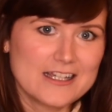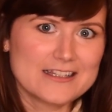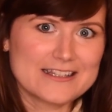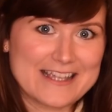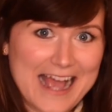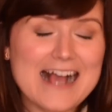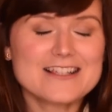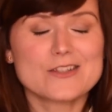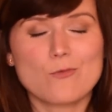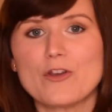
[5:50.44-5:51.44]
the
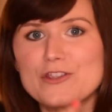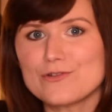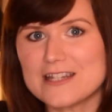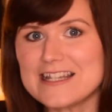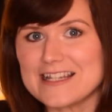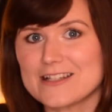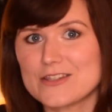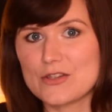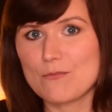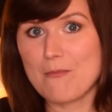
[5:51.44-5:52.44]
gas is what you need
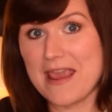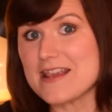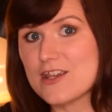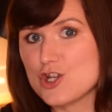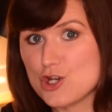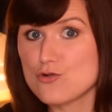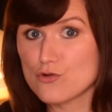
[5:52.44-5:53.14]
to make new